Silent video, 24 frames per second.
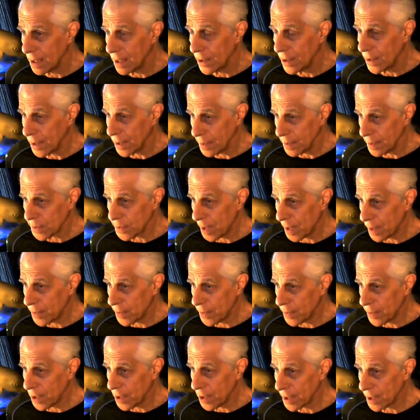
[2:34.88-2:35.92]
Her name is
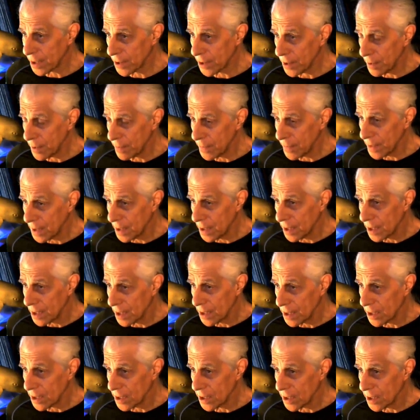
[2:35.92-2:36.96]
Barbara Honegger.
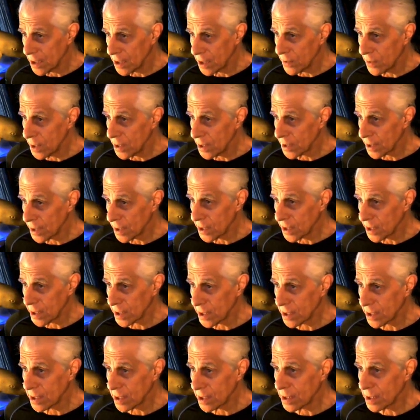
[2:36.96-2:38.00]
She was an
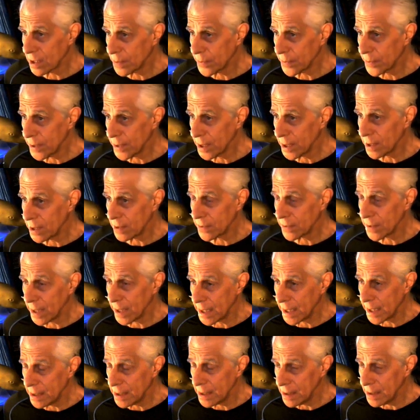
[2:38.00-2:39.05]
assistant to President
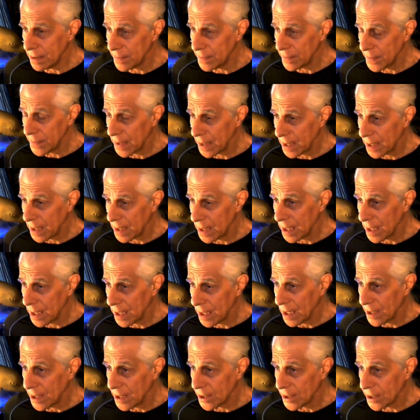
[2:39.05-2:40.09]
Reagan.
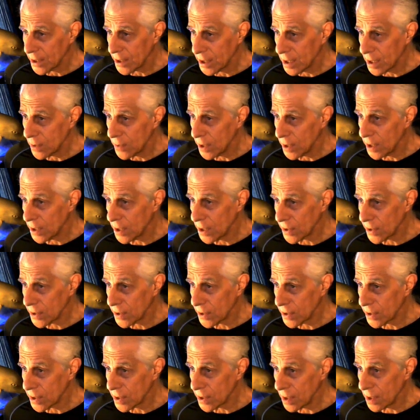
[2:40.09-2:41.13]
She
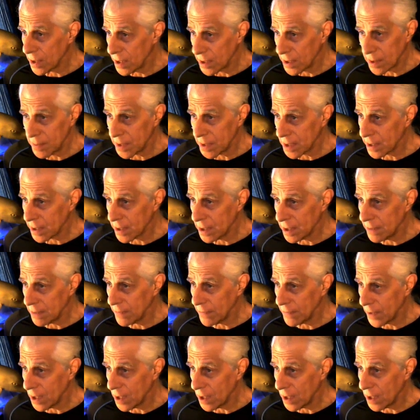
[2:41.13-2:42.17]
was intimately
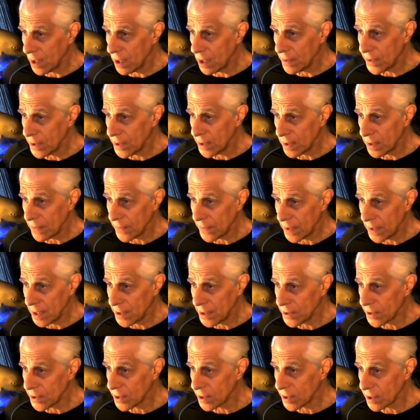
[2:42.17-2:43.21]
involved in the
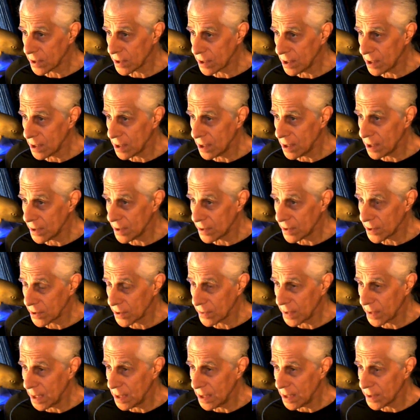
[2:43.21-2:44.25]
events
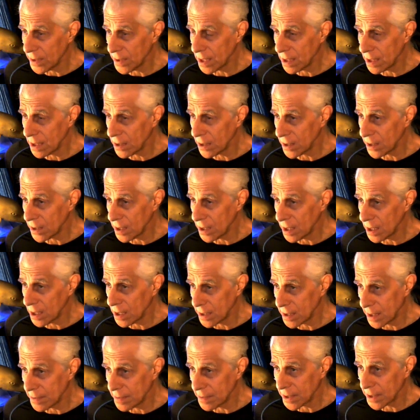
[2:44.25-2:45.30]
surrounding
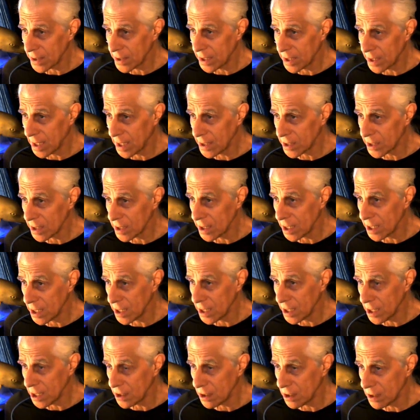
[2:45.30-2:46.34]
the attempted
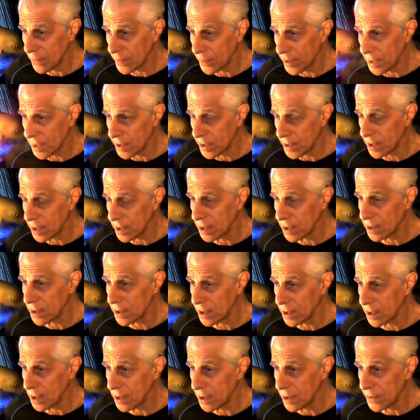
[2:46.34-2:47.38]
assassination of President
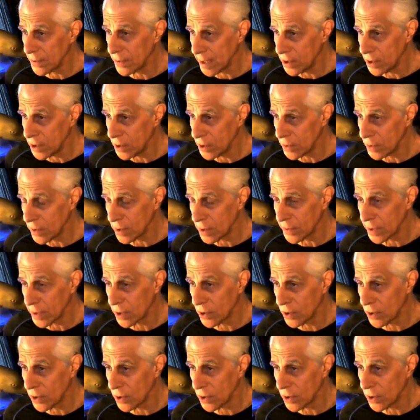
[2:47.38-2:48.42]
Reagan. You will
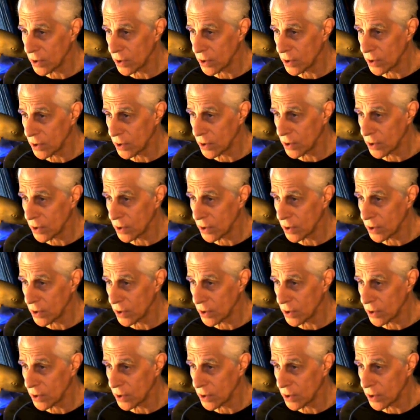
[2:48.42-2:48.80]
recall